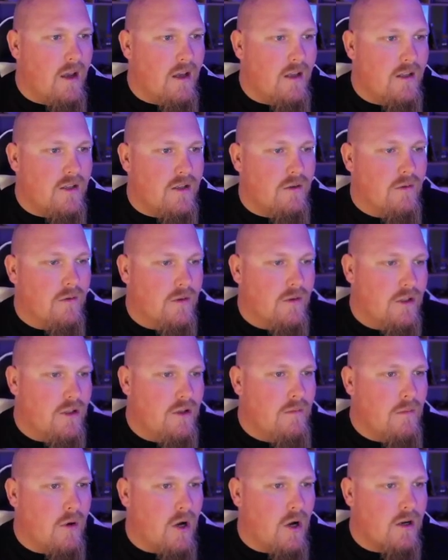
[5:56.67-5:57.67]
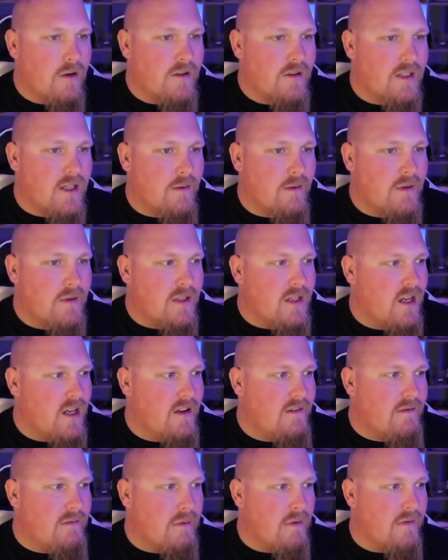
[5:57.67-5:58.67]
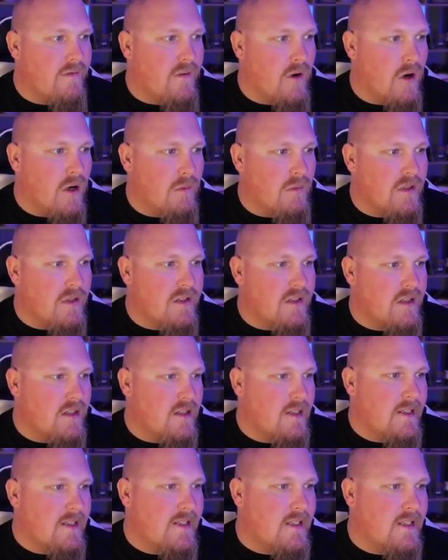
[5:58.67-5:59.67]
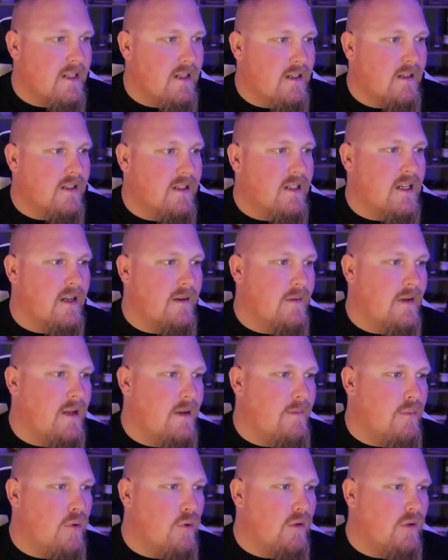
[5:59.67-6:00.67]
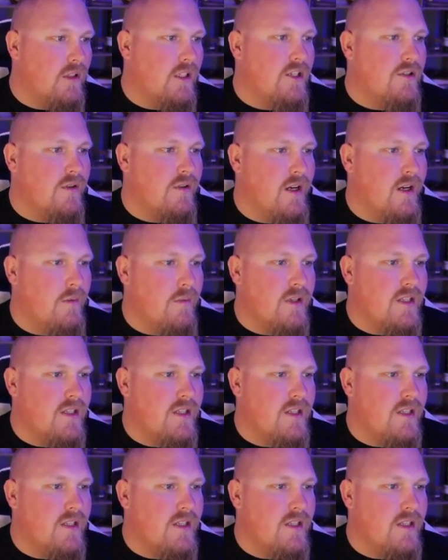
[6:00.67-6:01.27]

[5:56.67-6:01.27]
ensure new migrants are received, provided with assistance, and importantly treated with